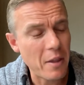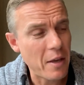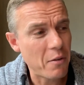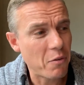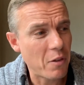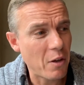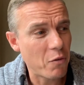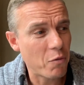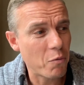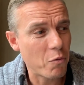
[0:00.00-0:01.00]

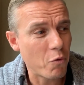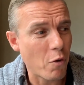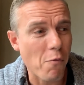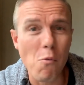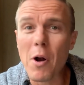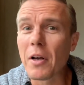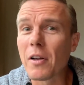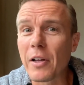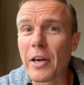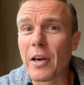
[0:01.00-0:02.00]
there's sort of one
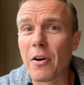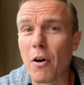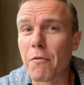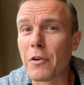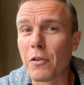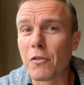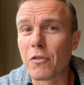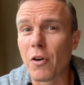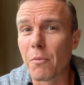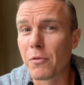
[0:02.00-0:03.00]
clear, obvious
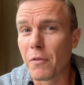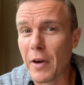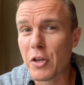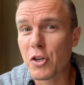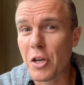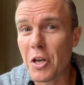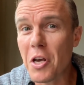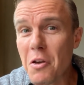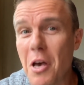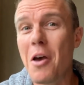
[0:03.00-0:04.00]
observation
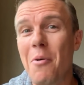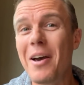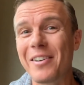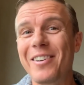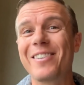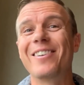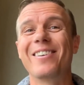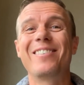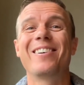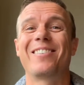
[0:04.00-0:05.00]
here, which is that
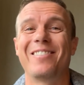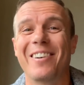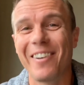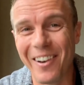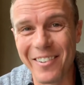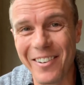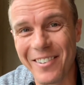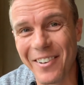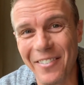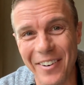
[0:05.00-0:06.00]
6 zeros
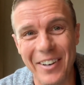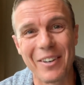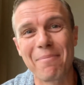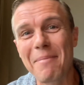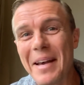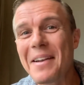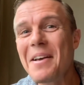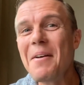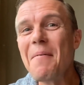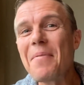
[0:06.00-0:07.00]
isn't a very good PIN.
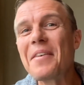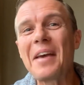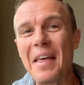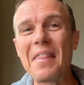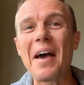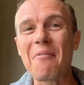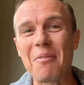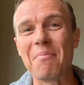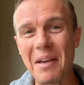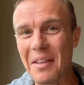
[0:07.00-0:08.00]
And that
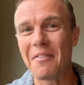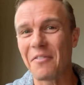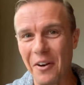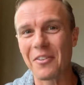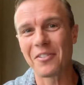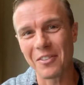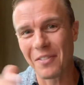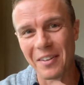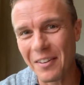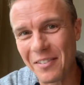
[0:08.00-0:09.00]
would be the focus of
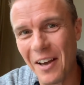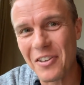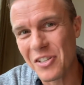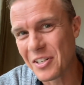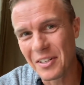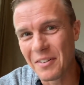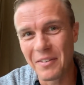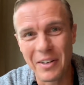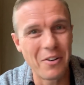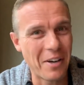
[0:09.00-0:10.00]
the discussion, and
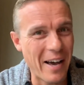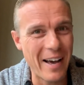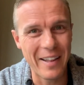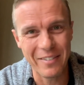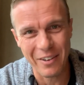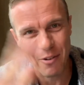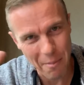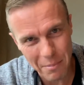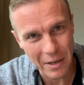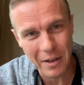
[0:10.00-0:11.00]
we'd all go, oh, that's a crap
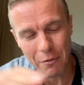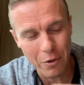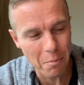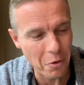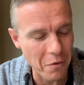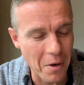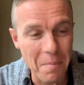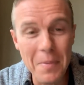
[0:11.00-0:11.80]
PIN, and everyone will move on.